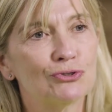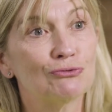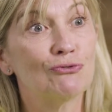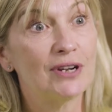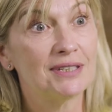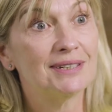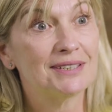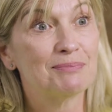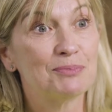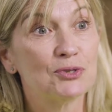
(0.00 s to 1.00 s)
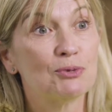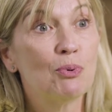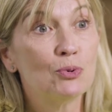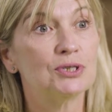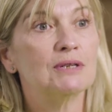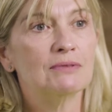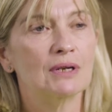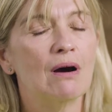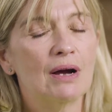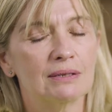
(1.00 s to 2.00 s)
to writing some supportive
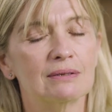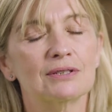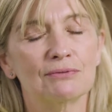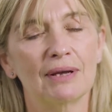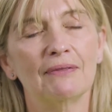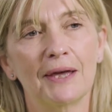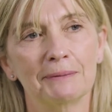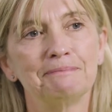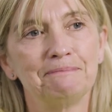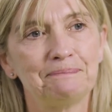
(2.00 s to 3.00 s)
guidance around that.